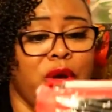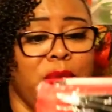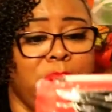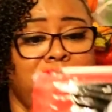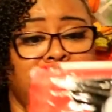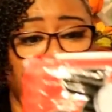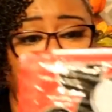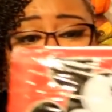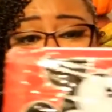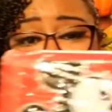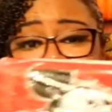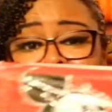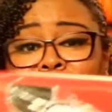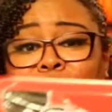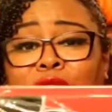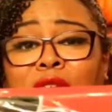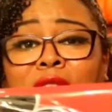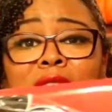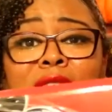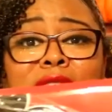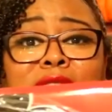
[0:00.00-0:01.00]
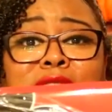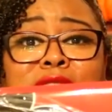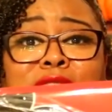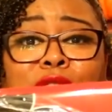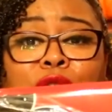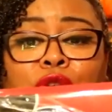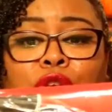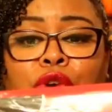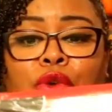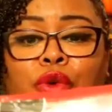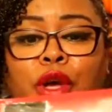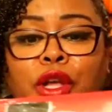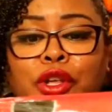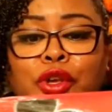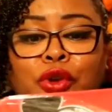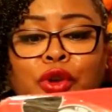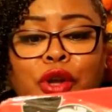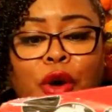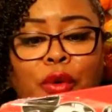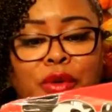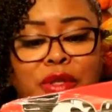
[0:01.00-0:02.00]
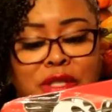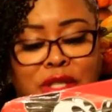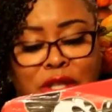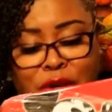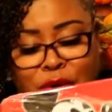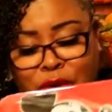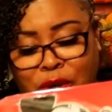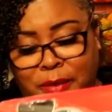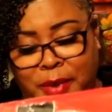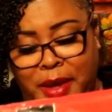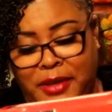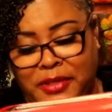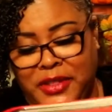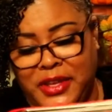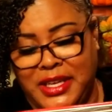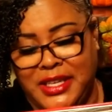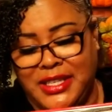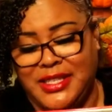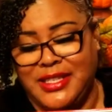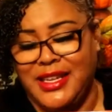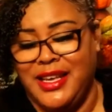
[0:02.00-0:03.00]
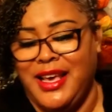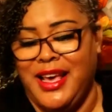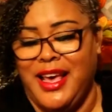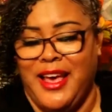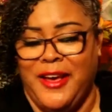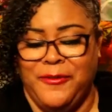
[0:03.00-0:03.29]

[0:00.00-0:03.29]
quick, but this little guy is so cute. And you know what's cute about this?